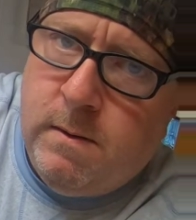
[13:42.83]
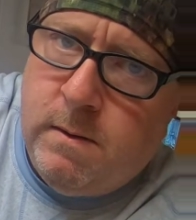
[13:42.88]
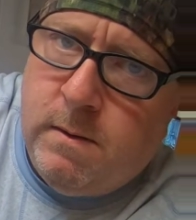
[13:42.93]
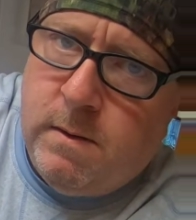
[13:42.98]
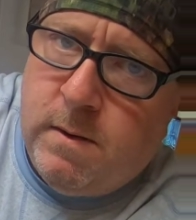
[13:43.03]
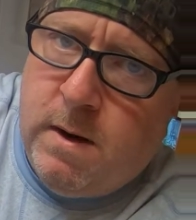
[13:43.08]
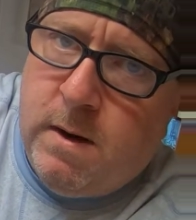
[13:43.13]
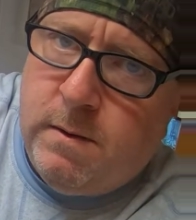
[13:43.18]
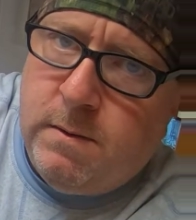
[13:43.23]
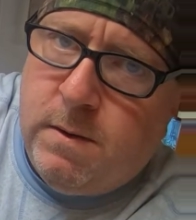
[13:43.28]

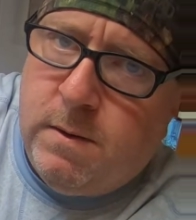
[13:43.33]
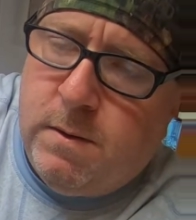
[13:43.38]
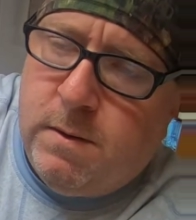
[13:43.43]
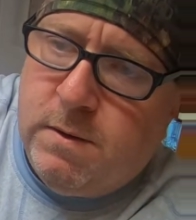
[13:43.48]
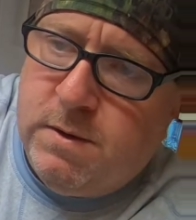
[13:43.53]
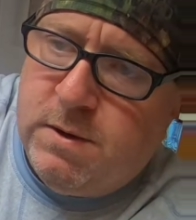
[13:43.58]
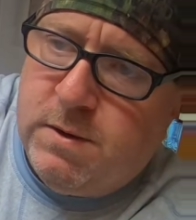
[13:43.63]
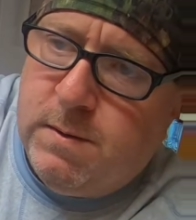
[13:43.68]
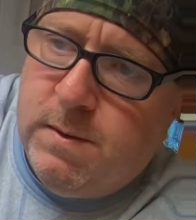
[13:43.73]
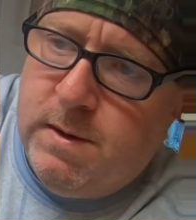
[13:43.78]
ground on our
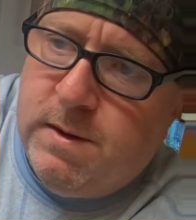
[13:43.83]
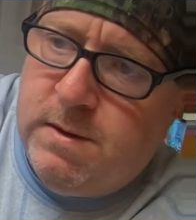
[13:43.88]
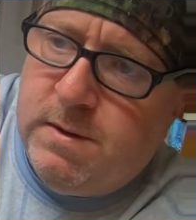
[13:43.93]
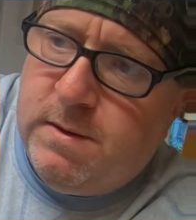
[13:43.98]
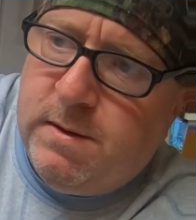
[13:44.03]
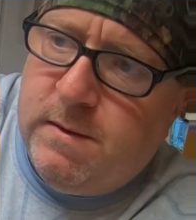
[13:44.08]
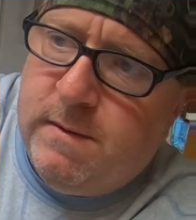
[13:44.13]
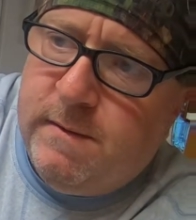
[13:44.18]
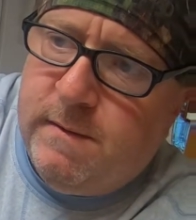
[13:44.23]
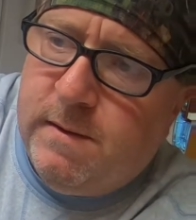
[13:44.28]
switch
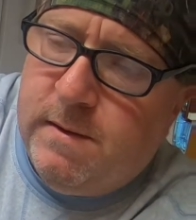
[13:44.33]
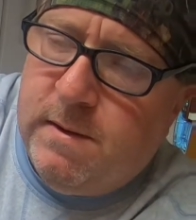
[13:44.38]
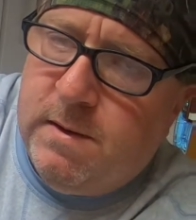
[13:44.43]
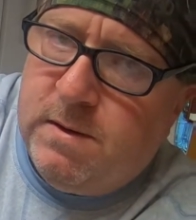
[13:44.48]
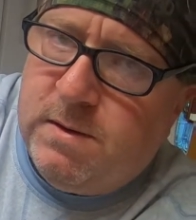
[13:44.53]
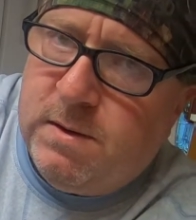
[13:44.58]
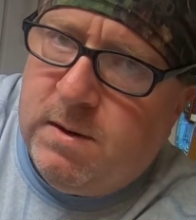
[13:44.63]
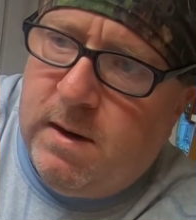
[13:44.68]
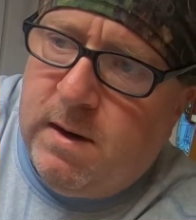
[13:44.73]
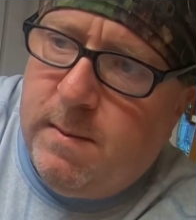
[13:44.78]
for
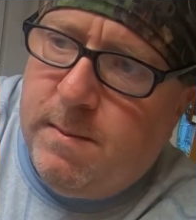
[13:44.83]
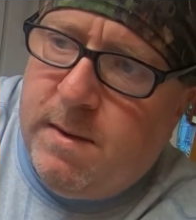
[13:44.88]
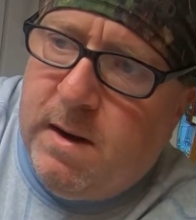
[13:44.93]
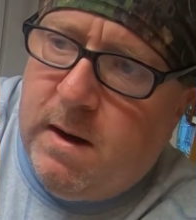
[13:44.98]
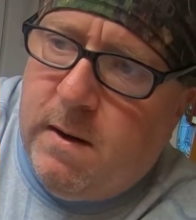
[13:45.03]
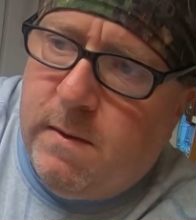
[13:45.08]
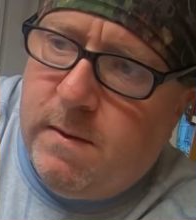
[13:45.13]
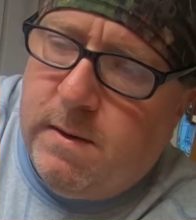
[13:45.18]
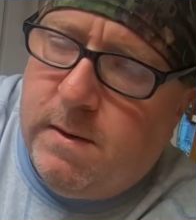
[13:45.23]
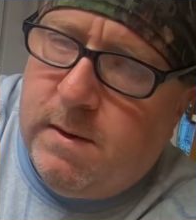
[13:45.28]
this light,
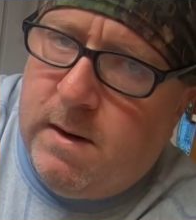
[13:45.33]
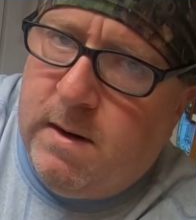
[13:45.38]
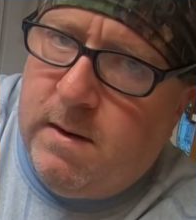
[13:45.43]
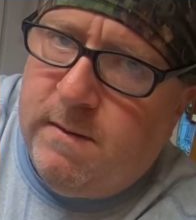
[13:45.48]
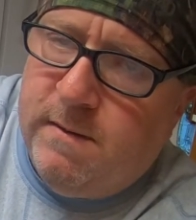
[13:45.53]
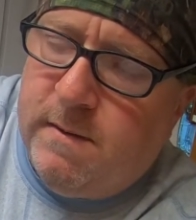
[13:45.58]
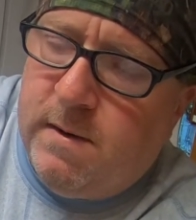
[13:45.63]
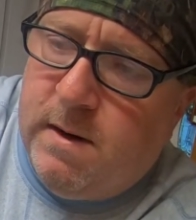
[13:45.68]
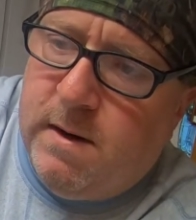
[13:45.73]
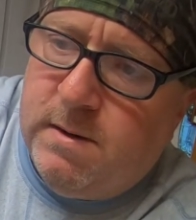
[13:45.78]
power and
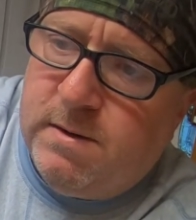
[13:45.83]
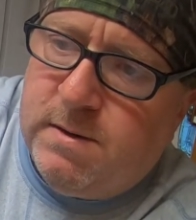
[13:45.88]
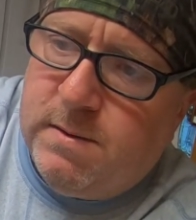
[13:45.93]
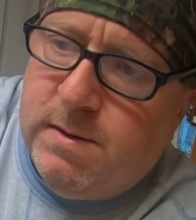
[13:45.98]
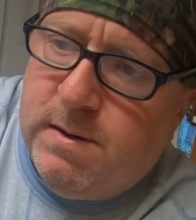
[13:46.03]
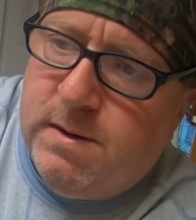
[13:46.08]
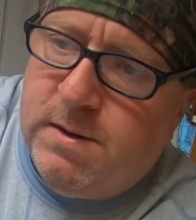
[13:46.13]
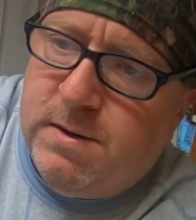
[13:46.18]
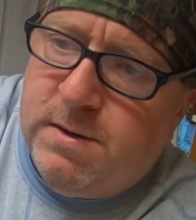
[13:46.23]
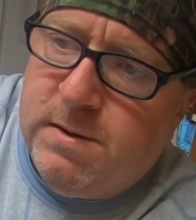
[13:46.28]
ground for that
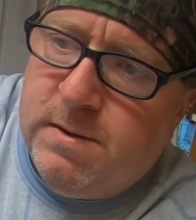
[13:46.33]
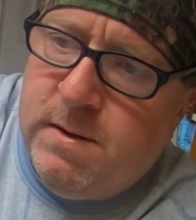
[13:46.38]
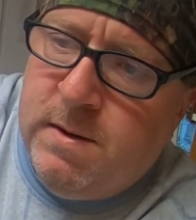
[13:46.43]
switch.